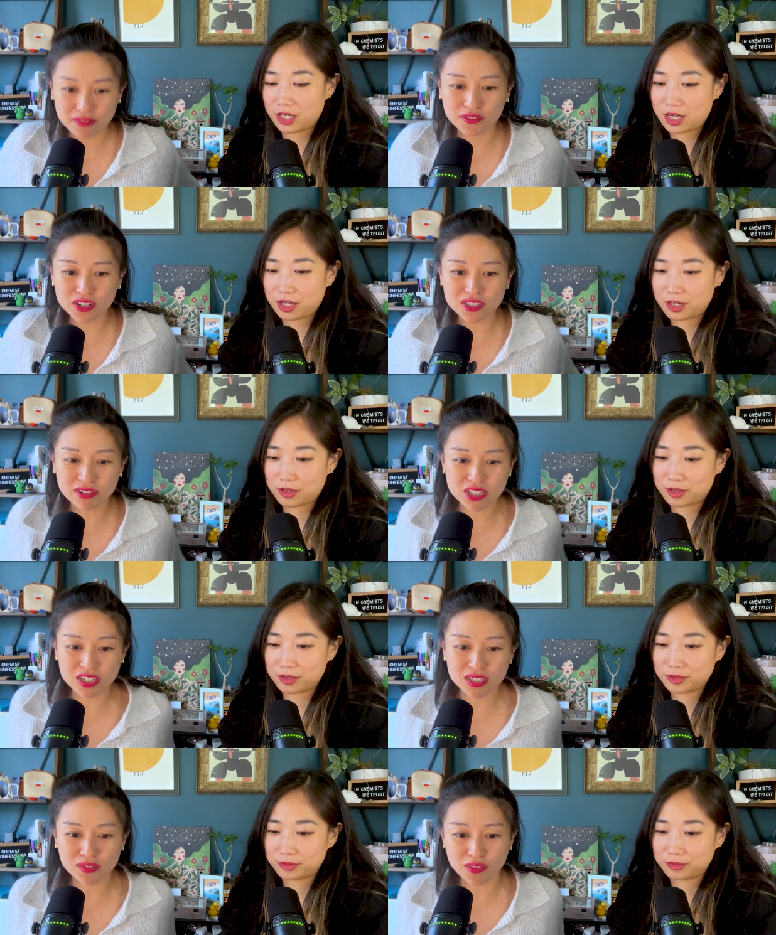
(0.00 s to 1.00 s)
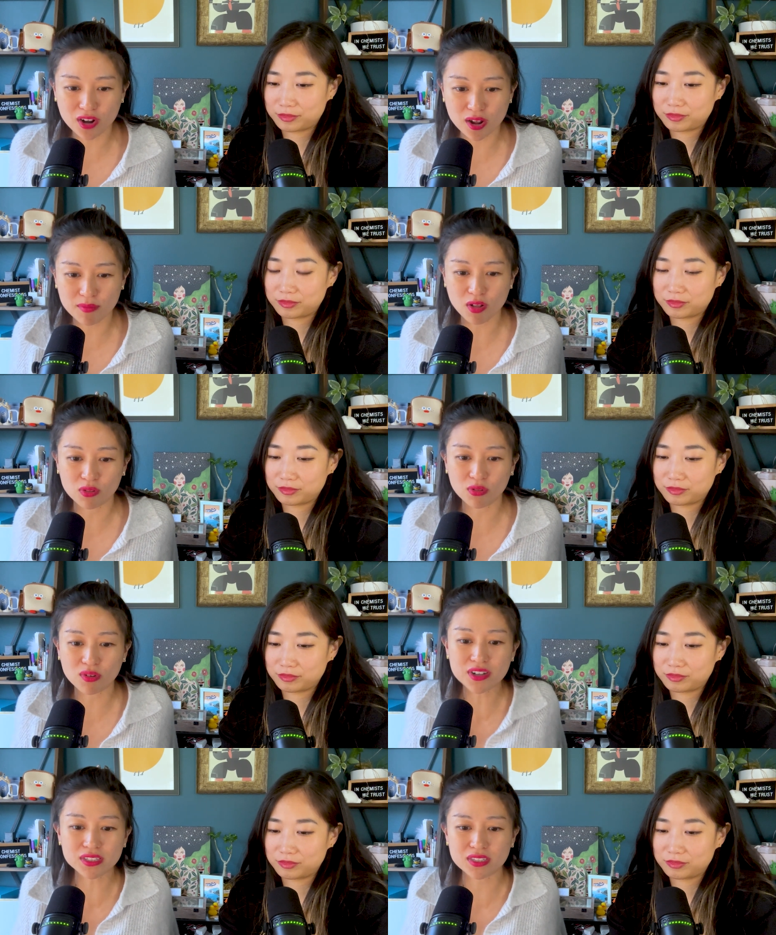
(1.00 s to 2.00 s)
Speaker 1: First question's from
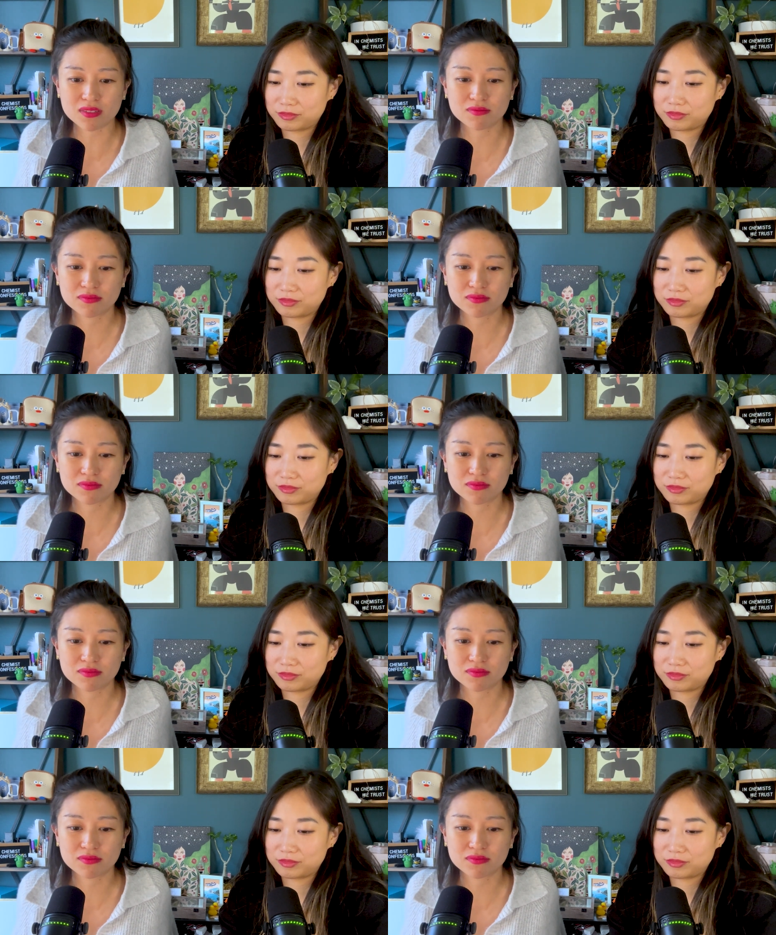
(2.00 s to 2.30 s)
Lawrence,